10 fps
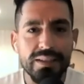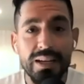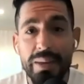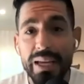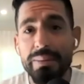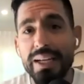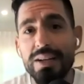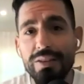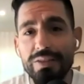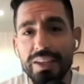I make my
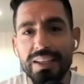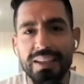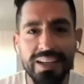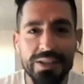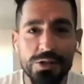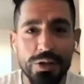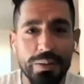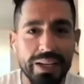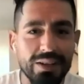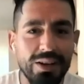coffee. I enjoy
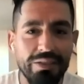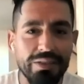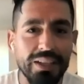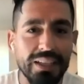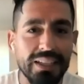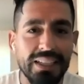my coffee.